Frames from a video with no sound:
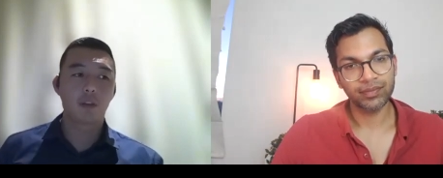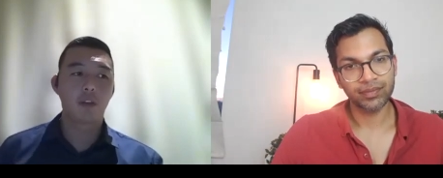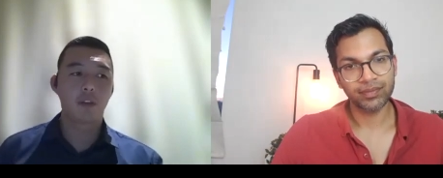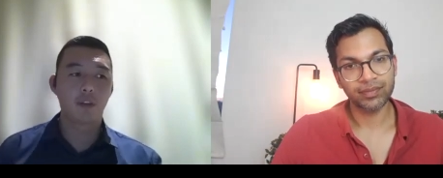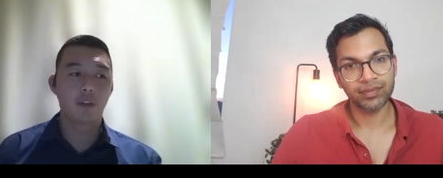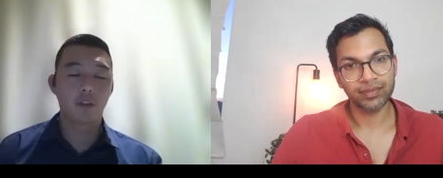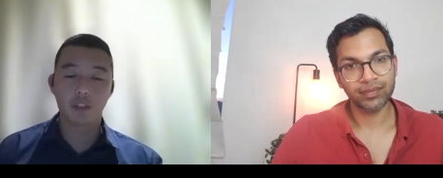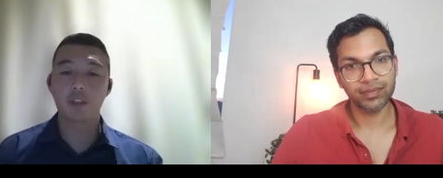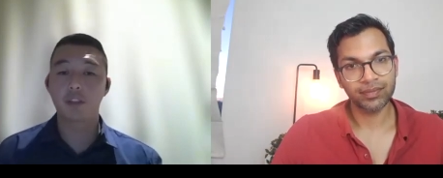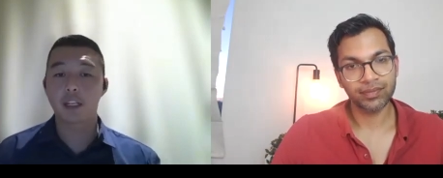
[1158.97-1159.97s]

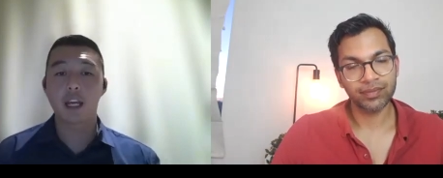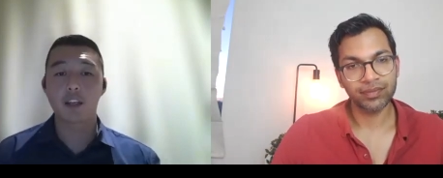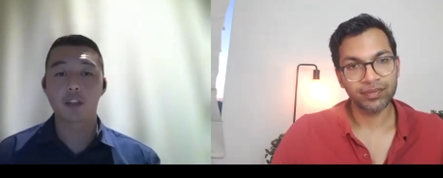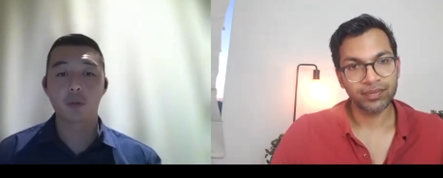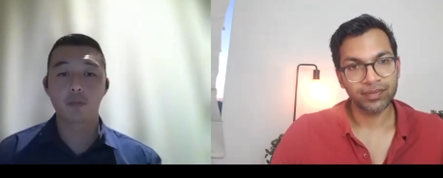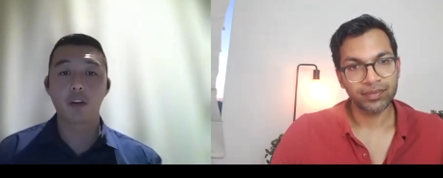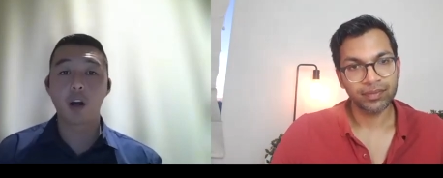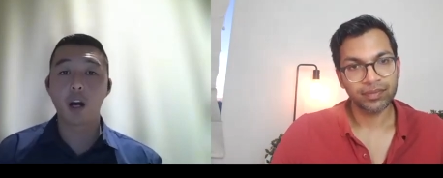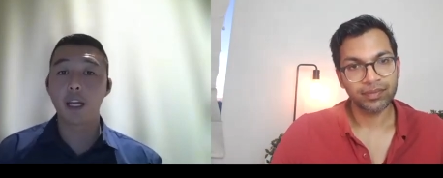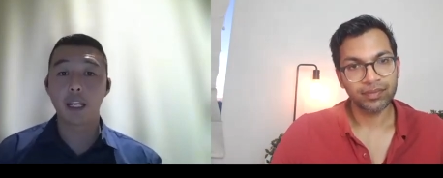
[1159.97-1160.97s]
Speaker 1: this is a case of
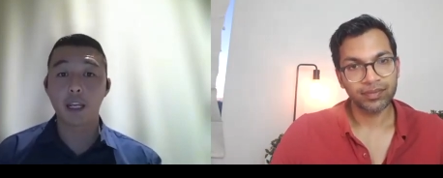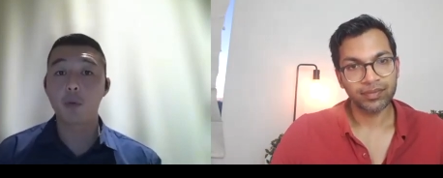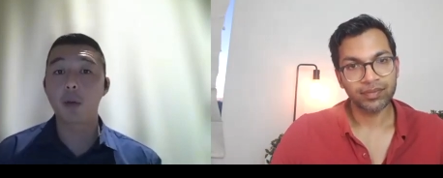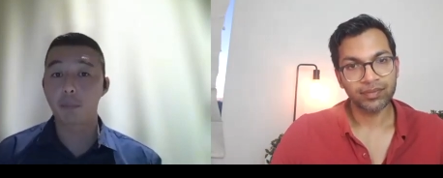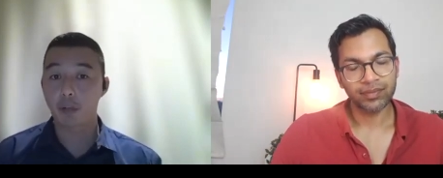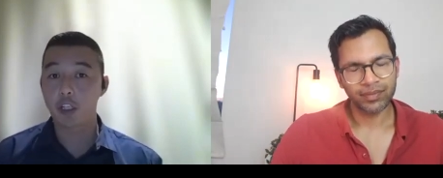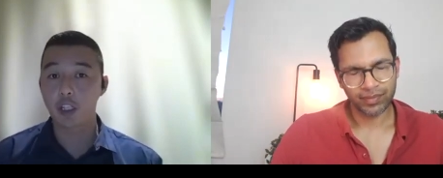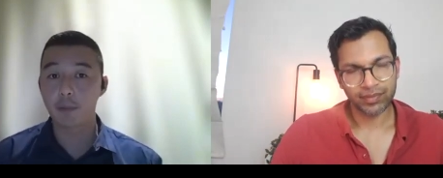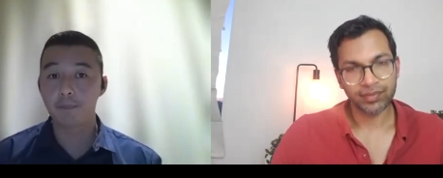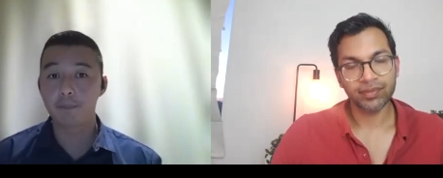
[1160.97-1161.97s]
high airway pressure.